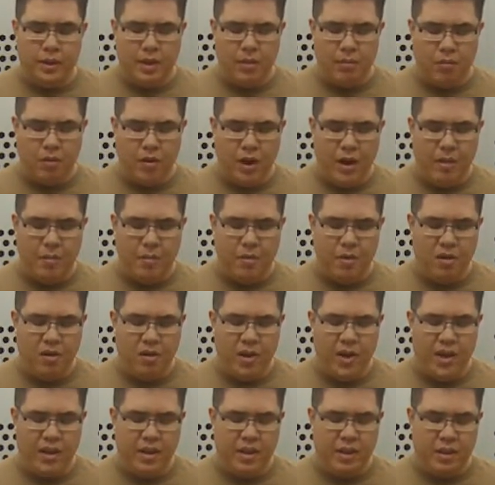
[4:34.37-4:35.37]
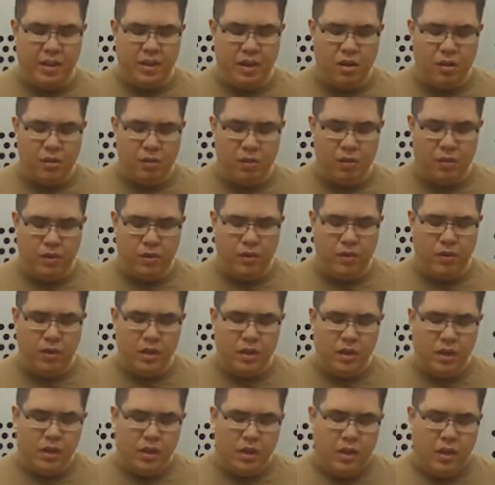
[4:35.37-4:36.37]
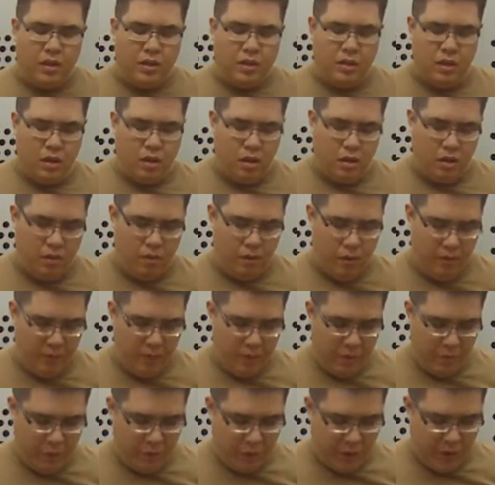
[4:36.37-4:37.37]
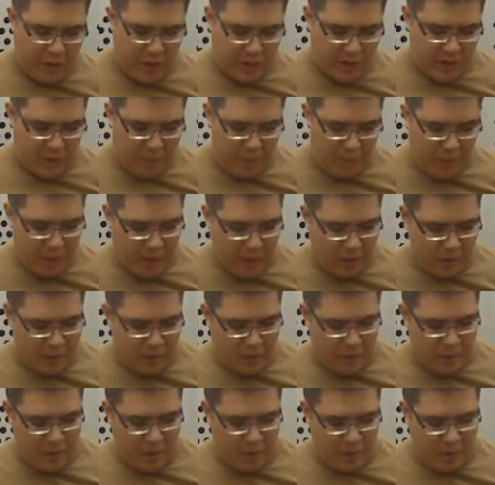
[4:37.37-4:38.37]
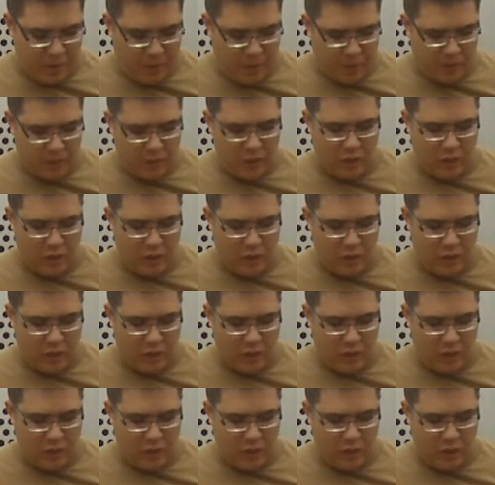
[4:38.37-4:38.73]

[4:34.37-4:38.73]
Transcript: and primer going first. So if you're putting in the metal in first,